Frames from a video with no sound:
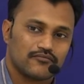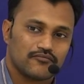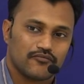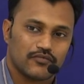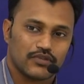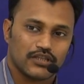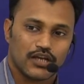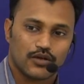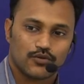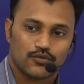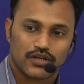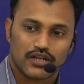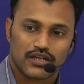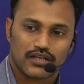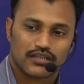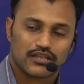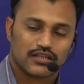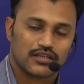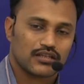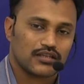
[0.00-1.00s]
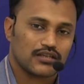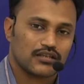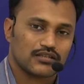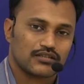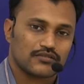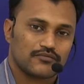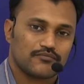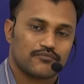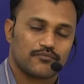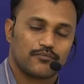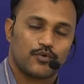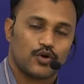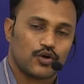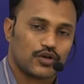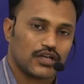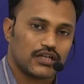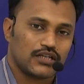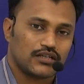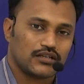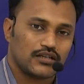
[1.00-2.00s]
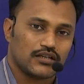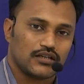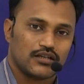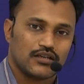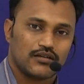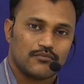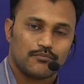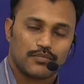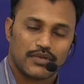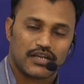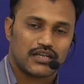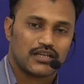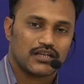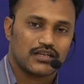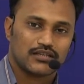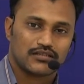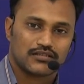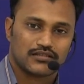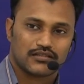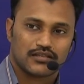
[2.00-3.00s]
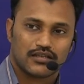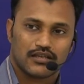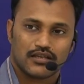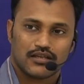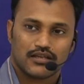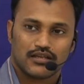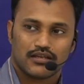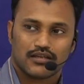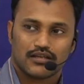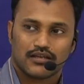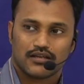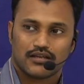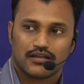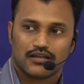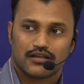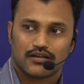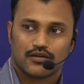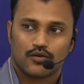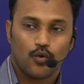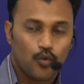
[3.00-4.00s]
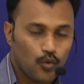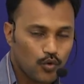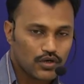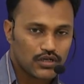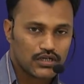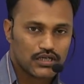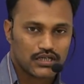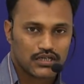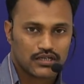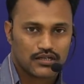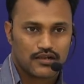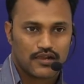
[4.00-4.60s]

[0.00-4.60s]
without anything in his pocket, penniless, old,